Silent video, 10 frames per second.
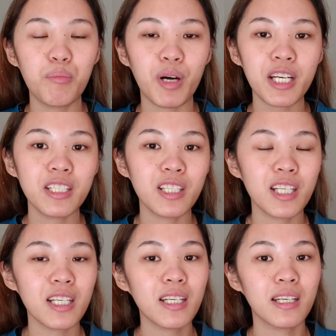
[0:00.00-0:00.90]

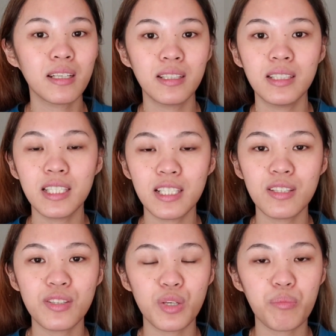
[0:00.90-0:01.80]
partner
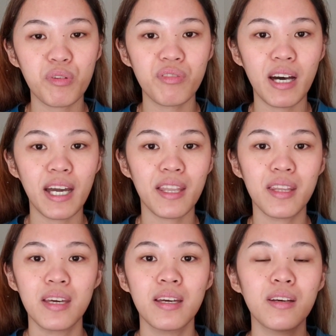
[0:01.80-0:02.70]
needed to provide
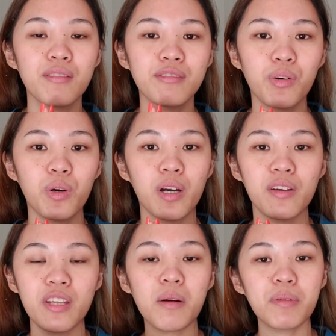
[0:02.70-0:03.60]
for
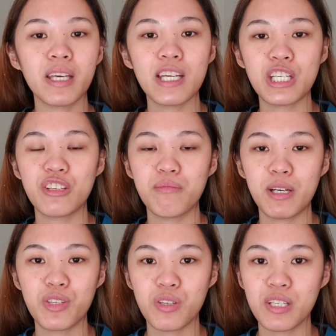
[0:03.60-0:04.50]
the application of
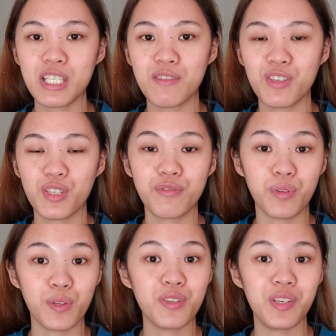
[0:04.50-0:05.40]
my tourist visa
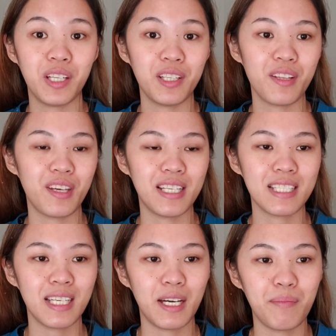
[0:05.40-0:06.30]
for Australia that
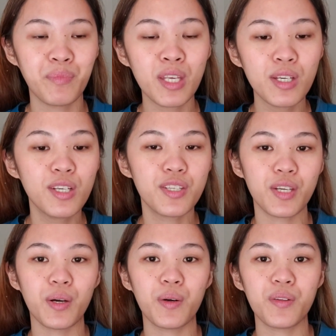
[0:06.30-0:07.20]
time.
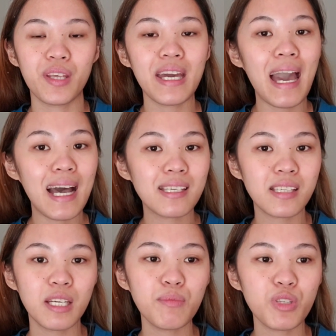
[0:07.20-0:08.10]
So they
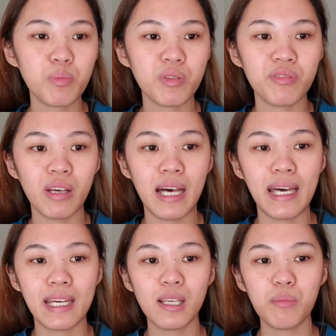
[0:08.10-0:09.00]
asked him to
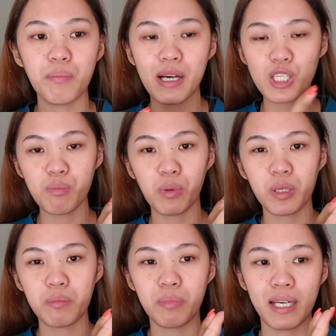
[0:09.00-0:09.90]
provide
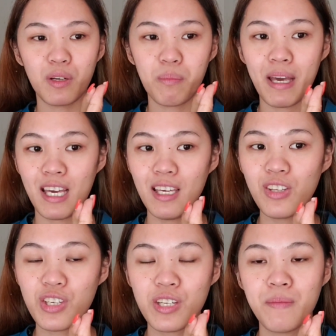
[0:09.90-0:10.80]
passport bio
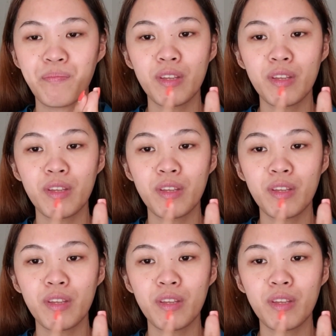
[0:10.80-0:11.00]
page,